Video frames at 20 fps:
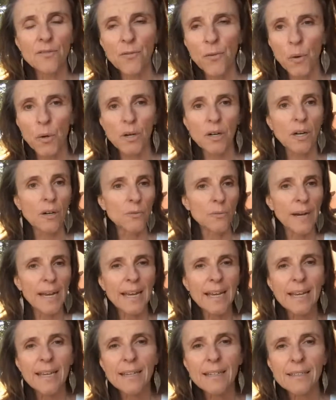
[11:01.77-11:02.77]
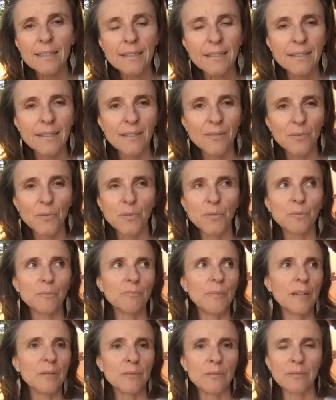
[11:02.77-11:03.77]
for a raise
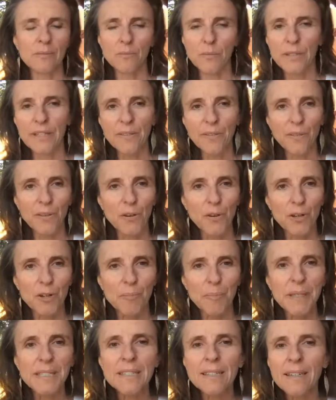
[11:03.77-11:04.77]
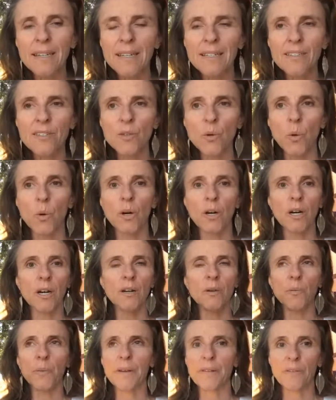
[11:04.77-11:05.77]
with your business
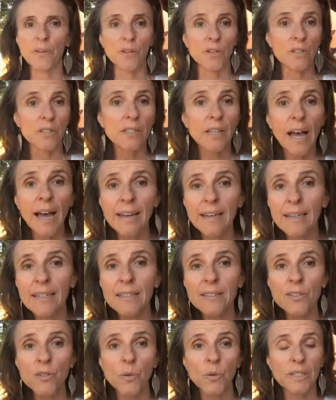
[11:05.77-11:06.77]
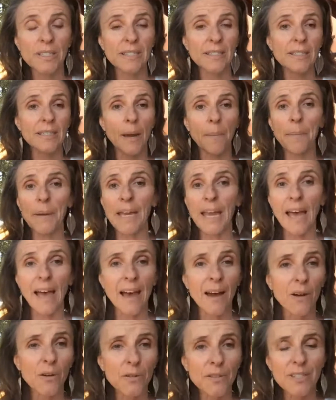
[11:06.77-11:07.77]
or with your clients, or stepping
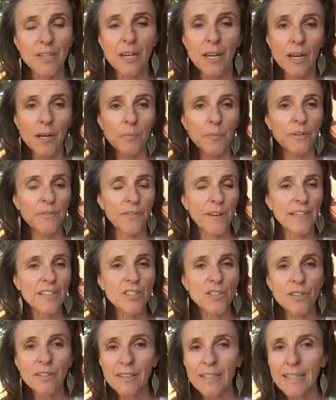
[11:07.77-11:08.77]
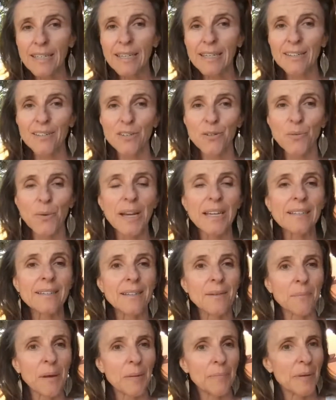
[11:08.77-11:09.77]
out professionally in new ways
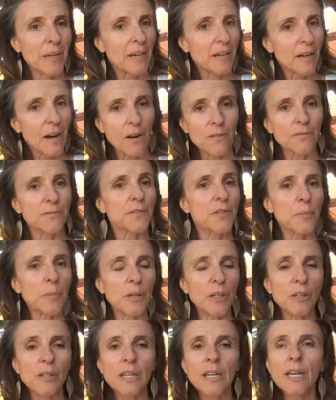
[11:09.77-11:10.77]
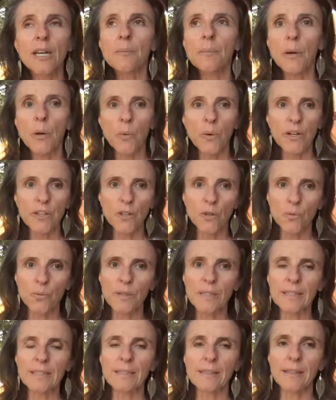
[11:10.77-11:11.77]
that might be uncomfortable, but where you're
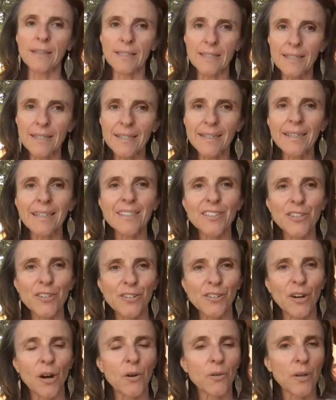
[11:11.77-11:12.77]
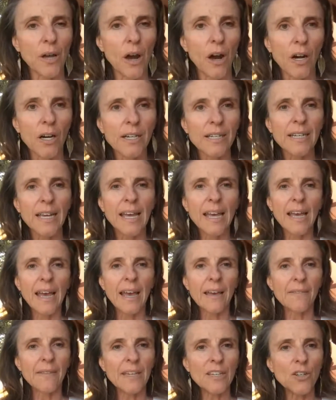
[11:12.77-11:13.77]
really listening to your own heart
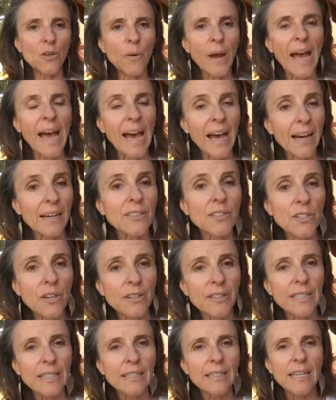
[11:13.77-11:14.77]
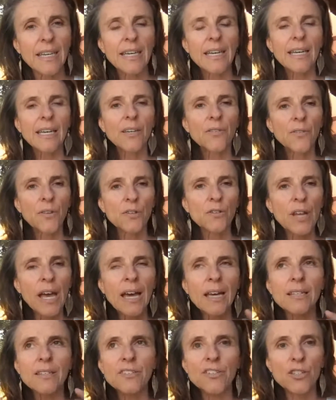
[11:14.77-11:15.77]
and then you act on it. If you're
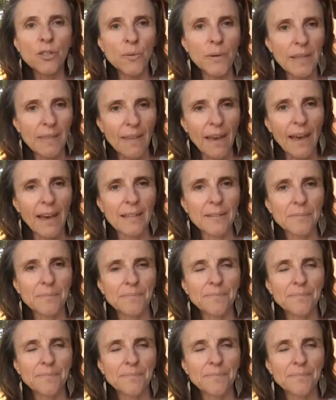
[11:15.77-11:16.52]
not doing that